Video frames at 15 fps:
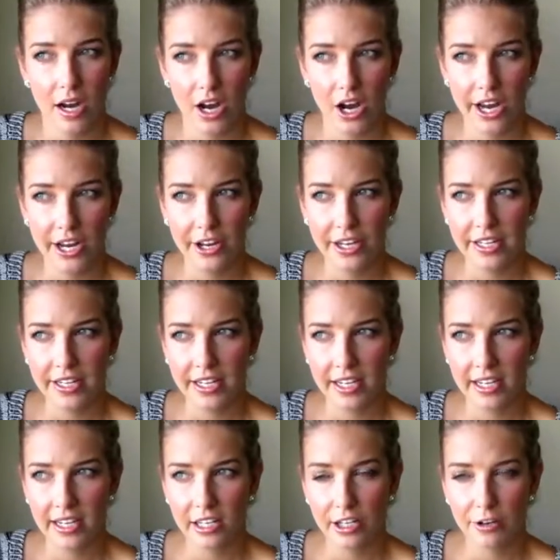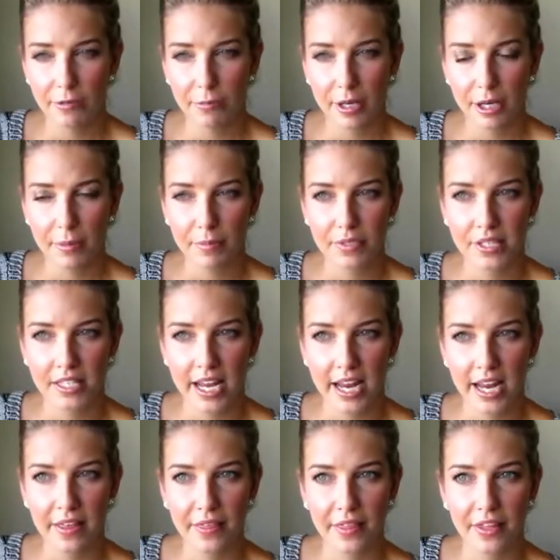I hear a lot of people
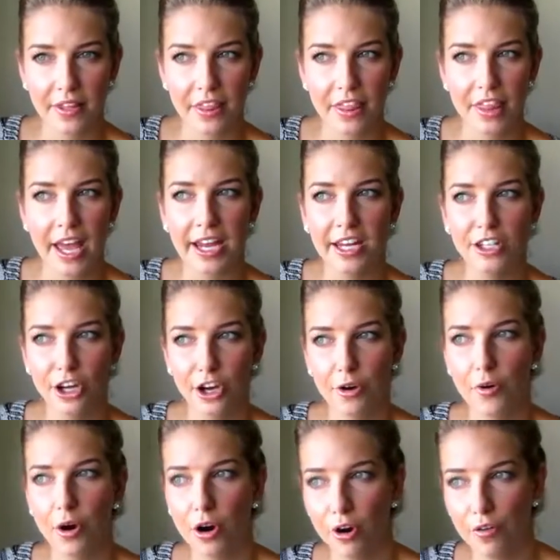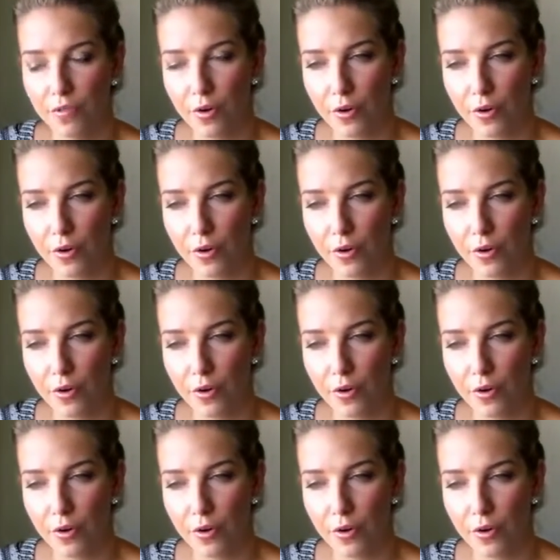saying that they know of,